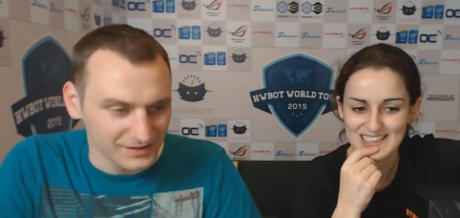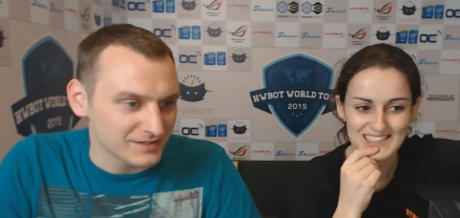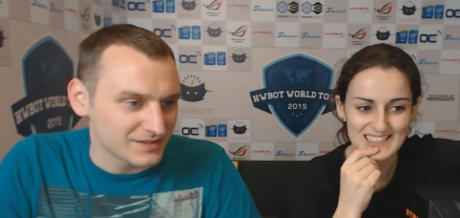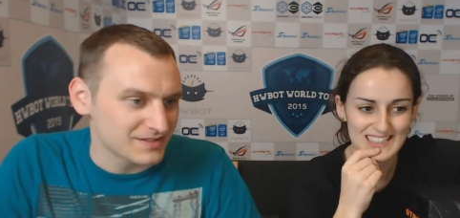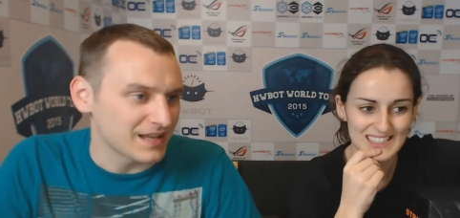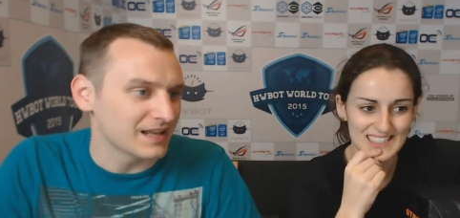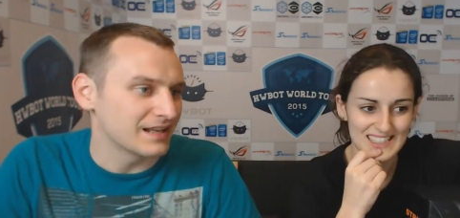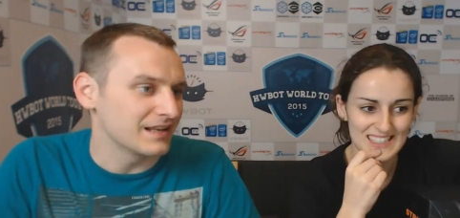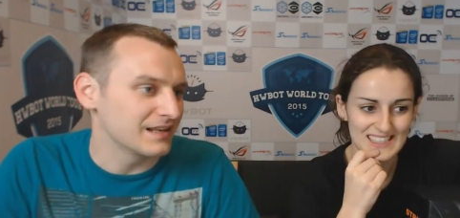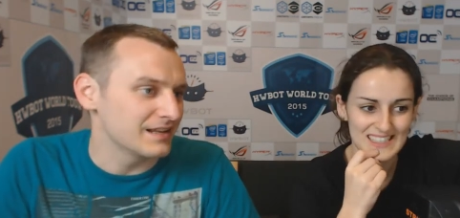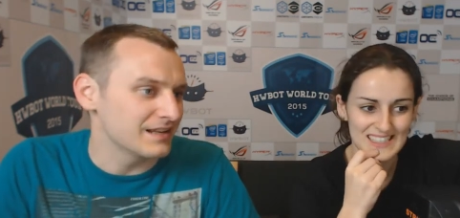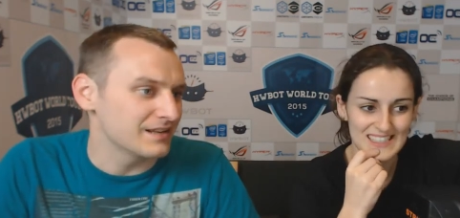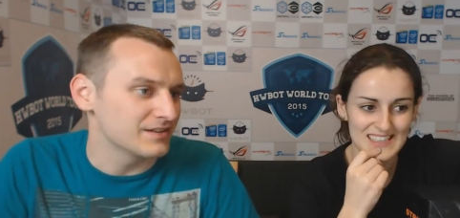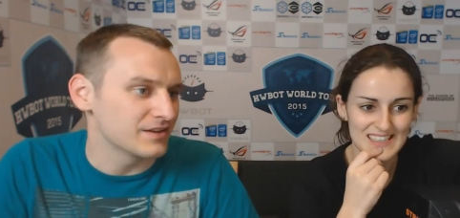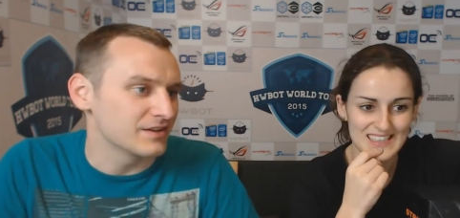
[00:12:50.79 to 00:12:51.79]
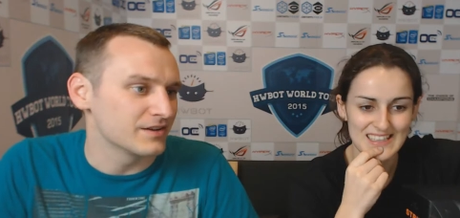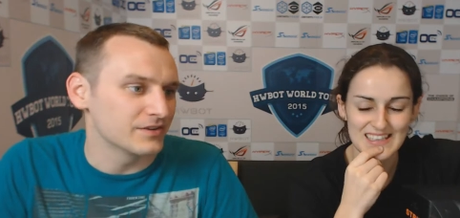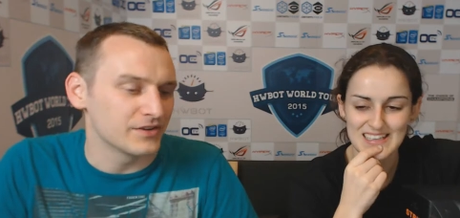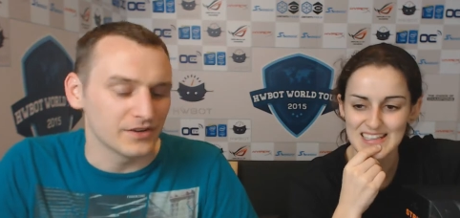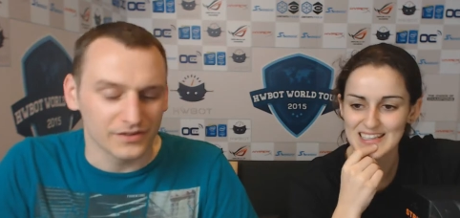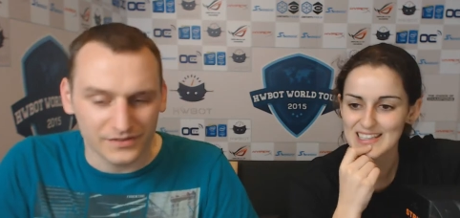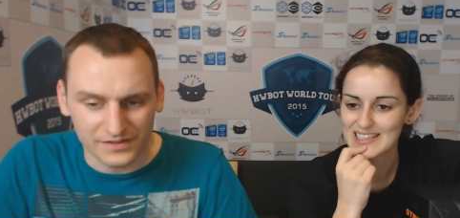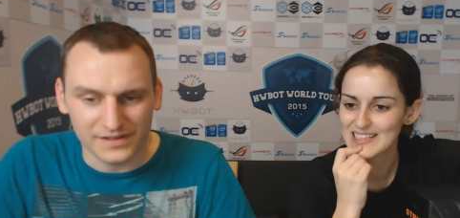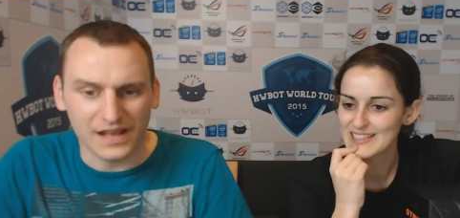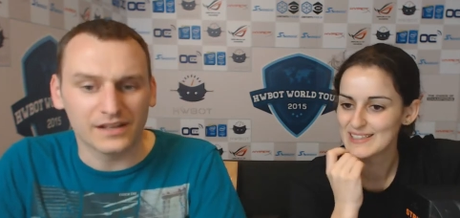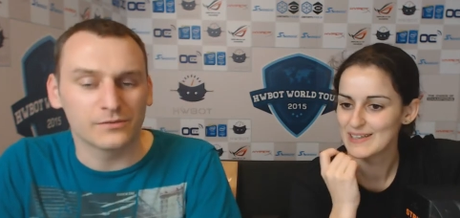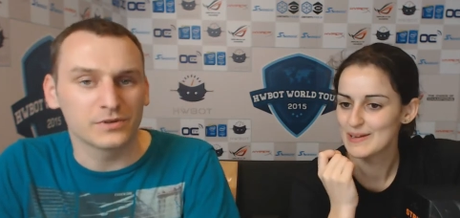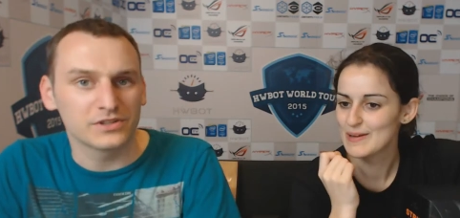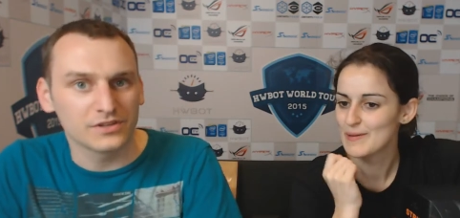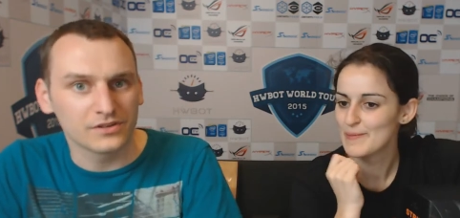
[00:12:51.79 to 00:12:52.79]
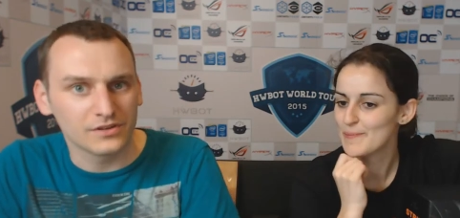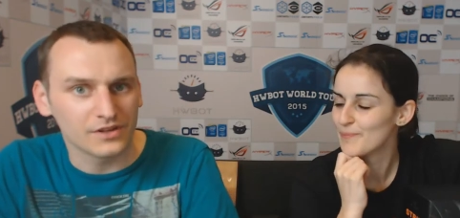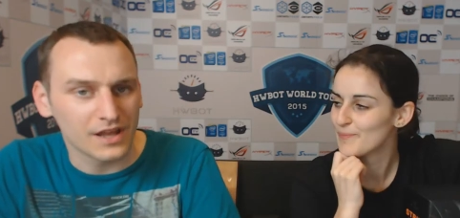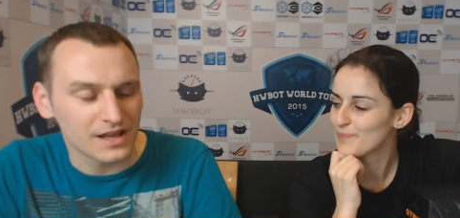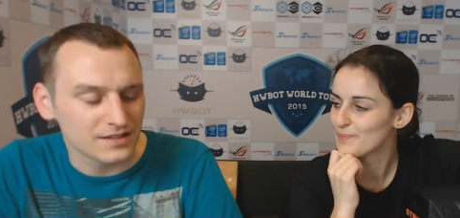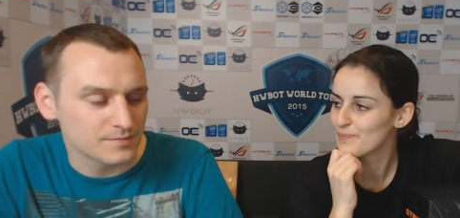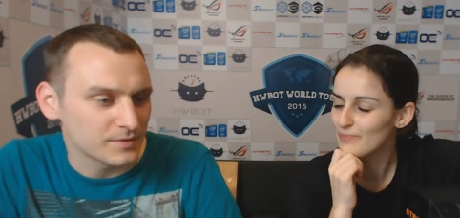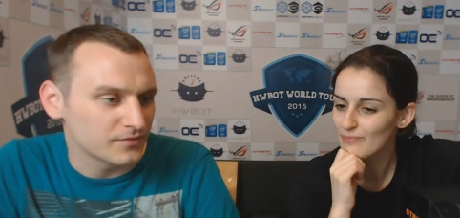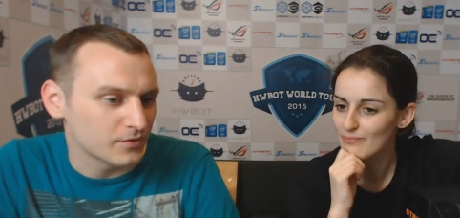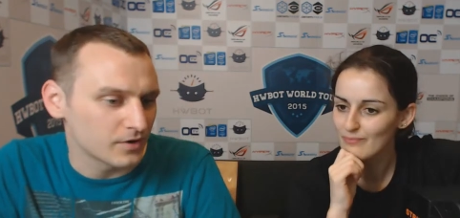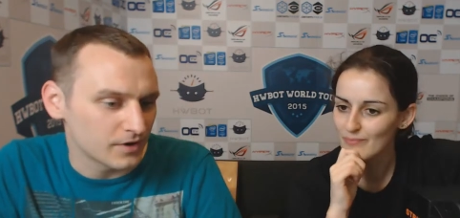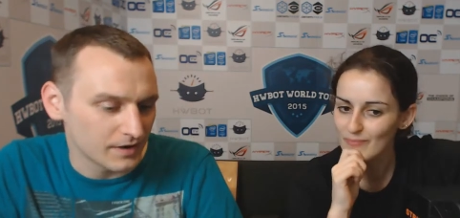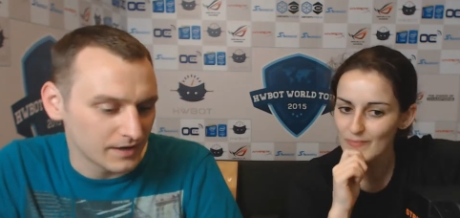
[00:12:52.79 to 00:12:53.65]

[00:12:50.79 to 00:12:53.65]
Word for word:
Speaker 1: sadly that question got asked before,